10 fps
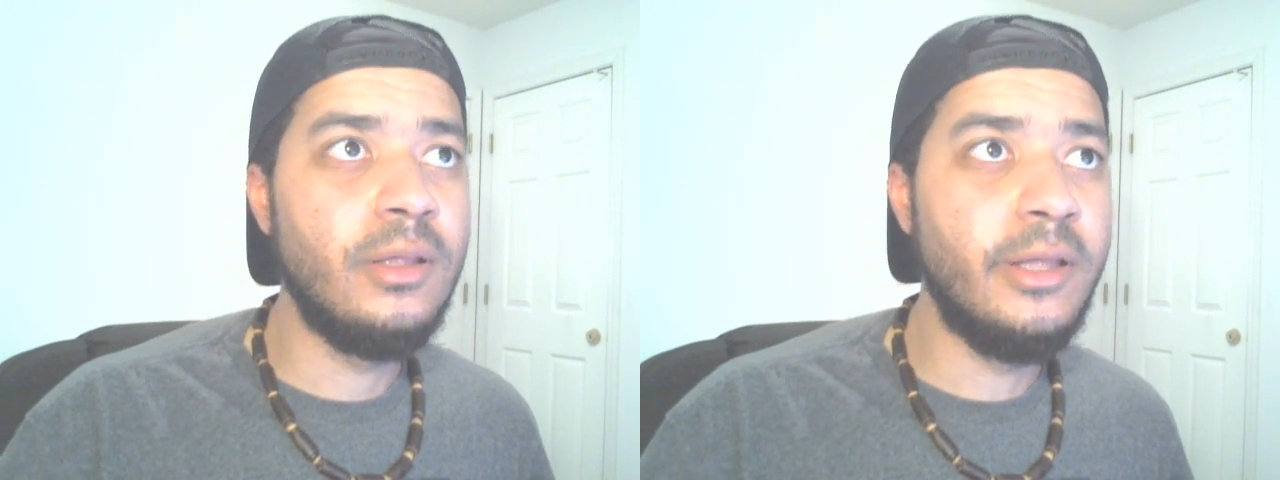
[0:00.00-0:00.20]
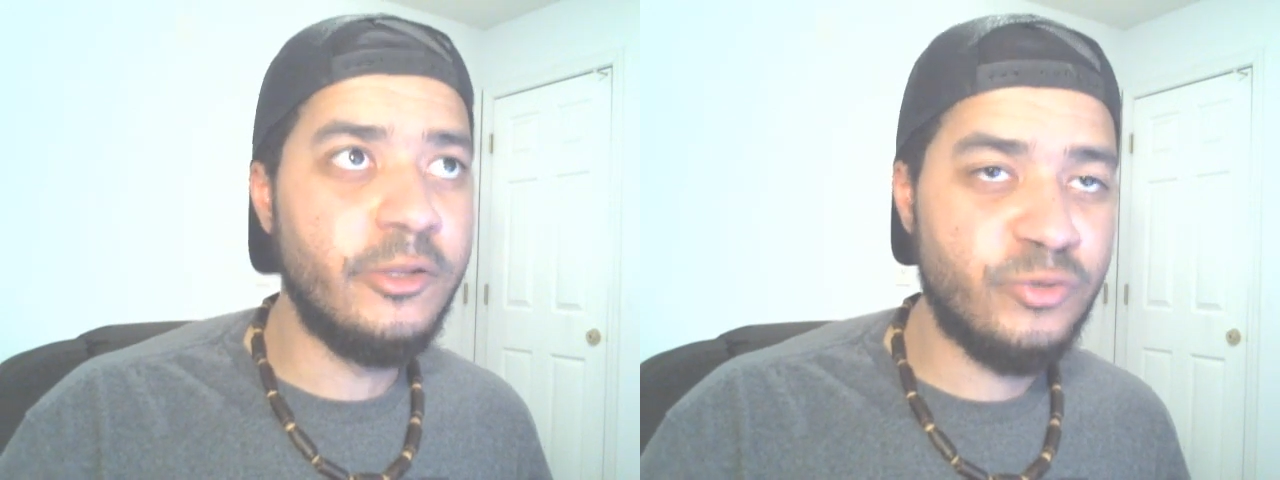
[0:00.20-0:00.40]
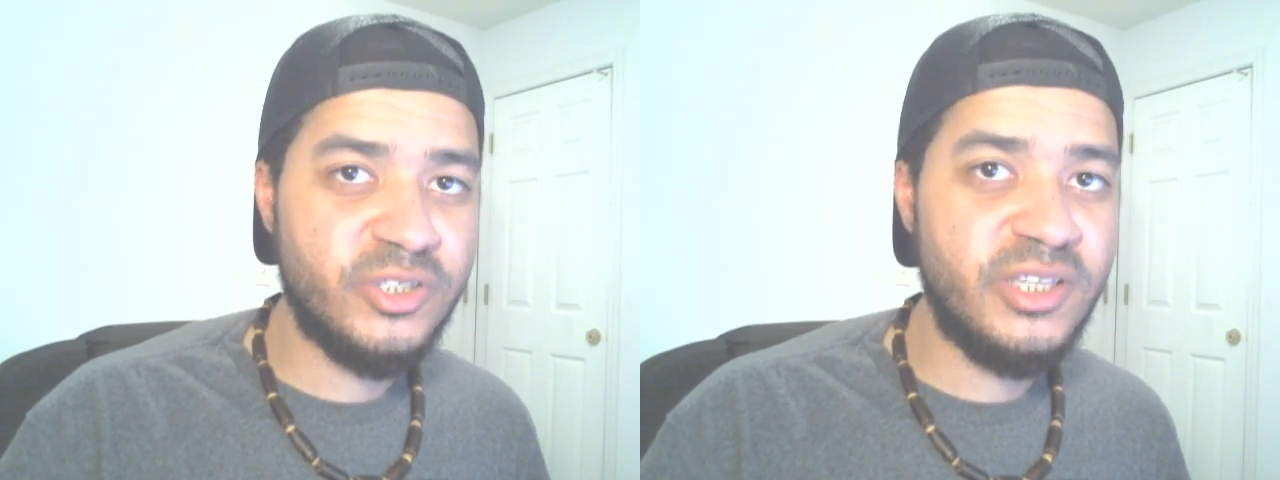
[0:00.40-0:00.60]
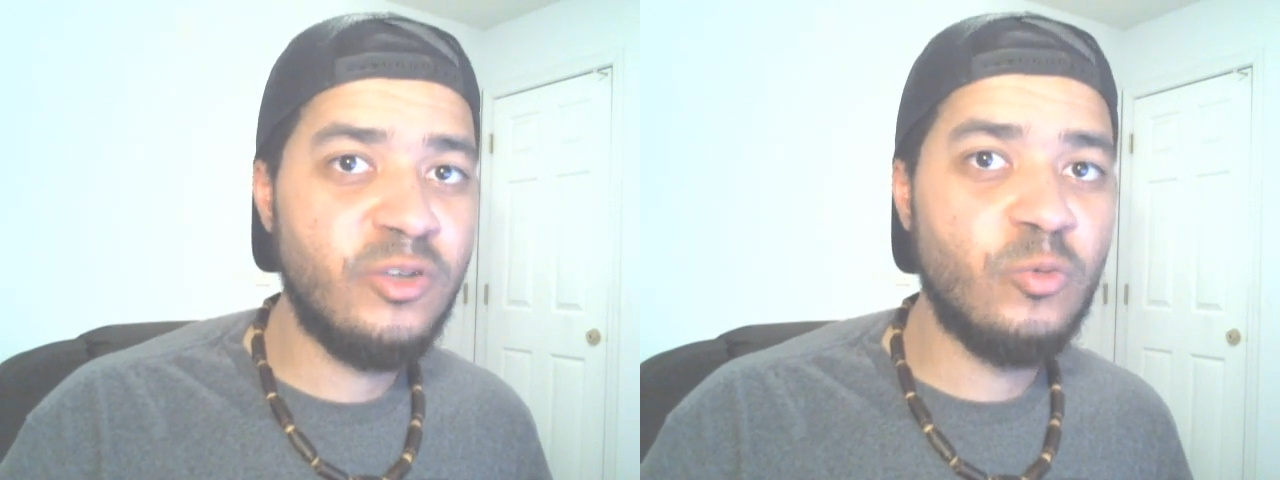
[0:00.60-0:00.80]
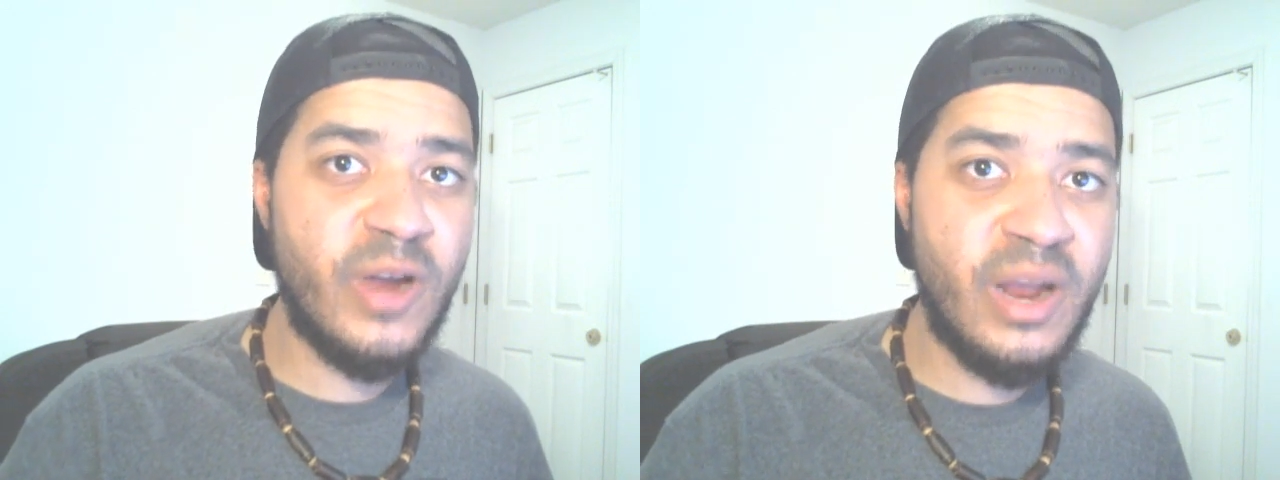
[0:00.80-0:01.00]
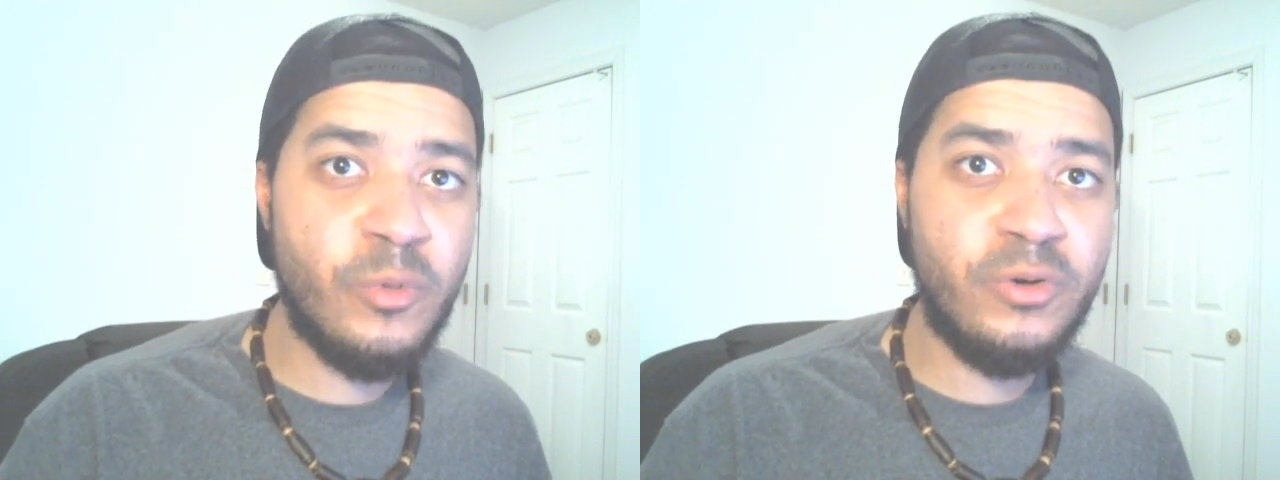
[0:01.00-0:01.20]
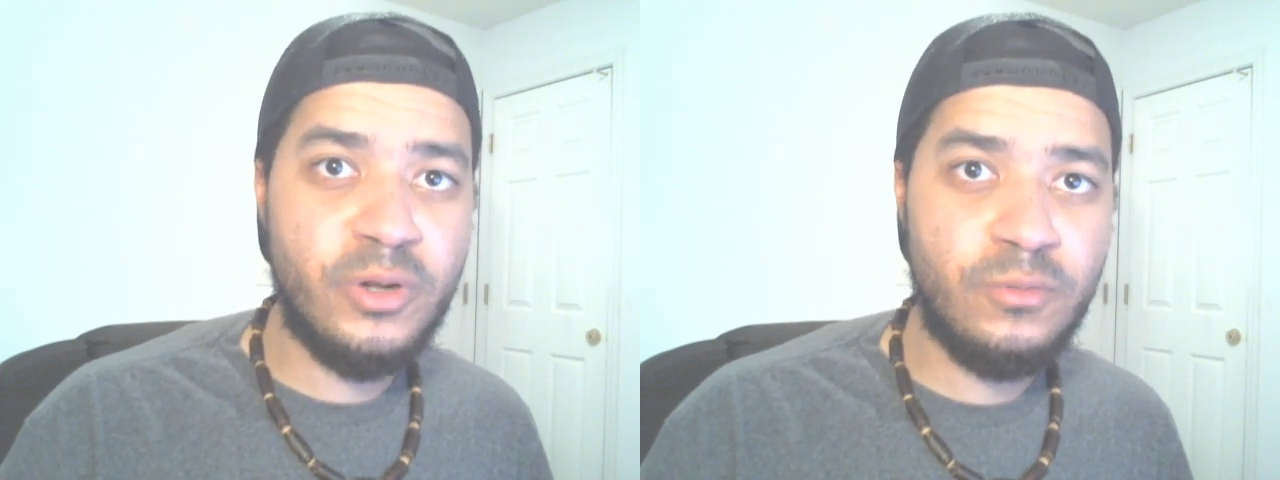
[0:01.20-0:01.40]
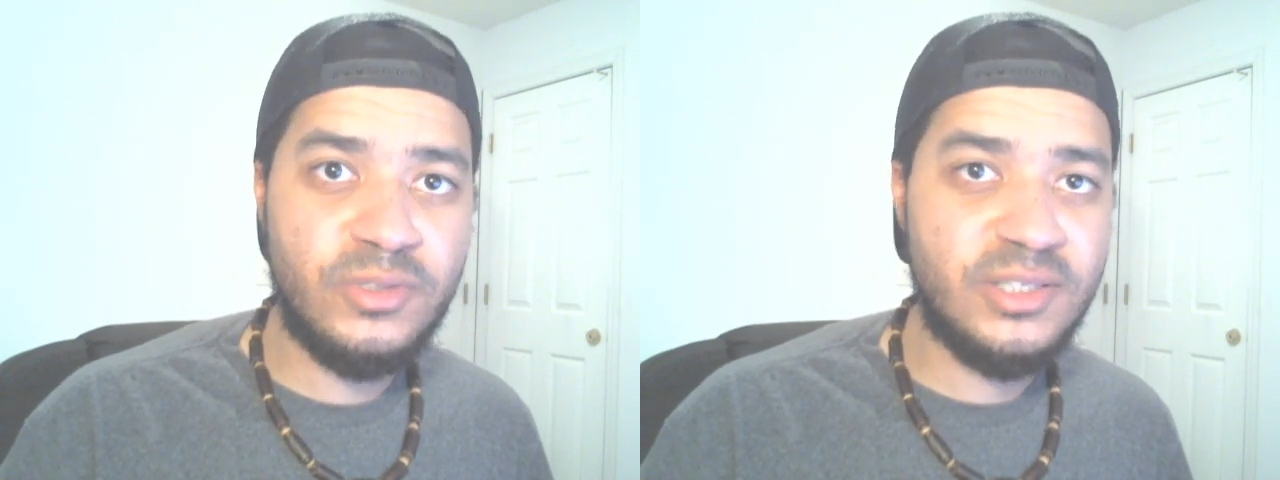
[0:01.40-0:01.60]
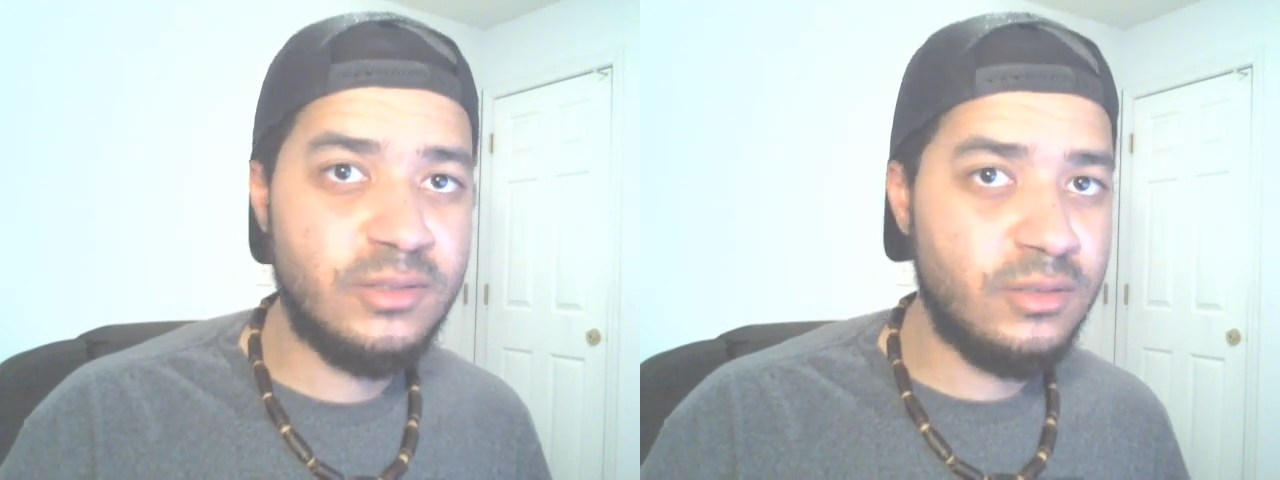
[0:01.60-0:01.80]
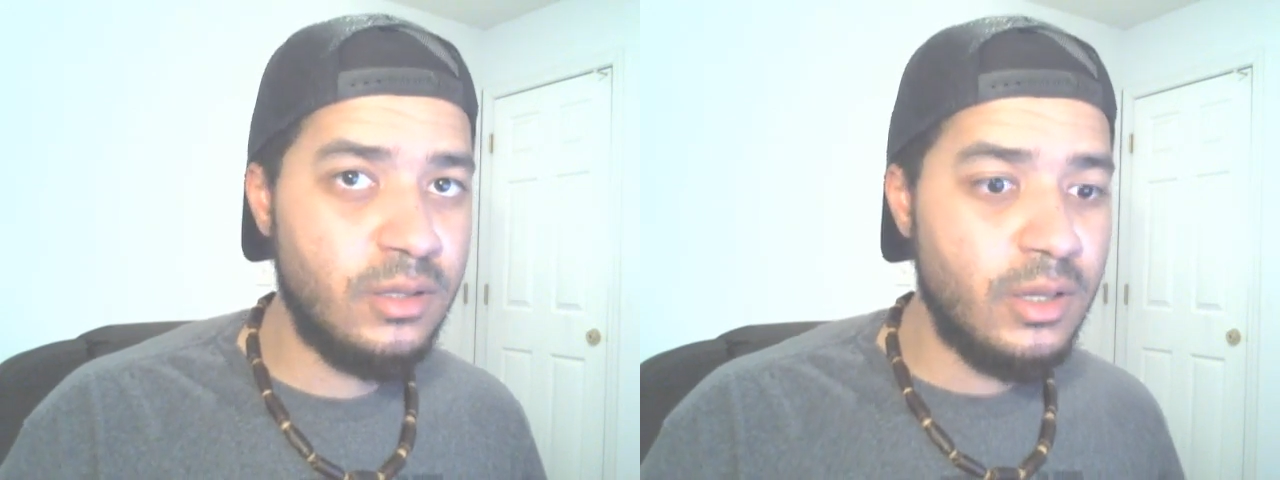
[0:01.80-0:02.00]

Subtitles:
interesting grammar notes and